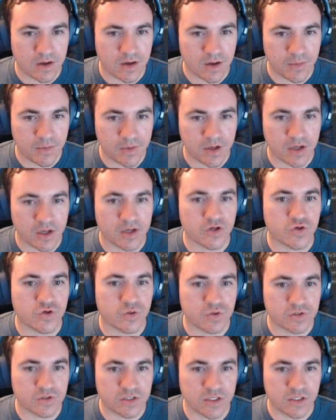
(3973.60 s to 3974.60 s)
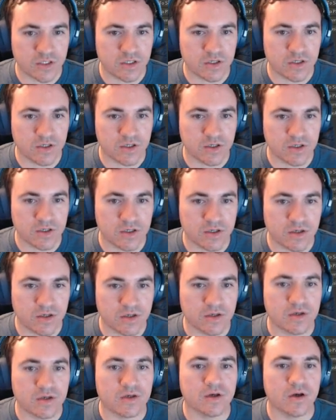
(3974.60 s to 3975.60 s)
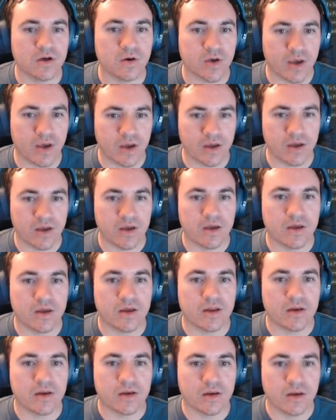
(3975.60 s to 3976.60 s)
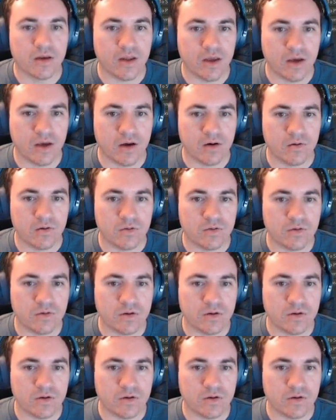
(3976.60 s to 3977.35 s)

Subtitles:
I'm going to Control Z. Okay, now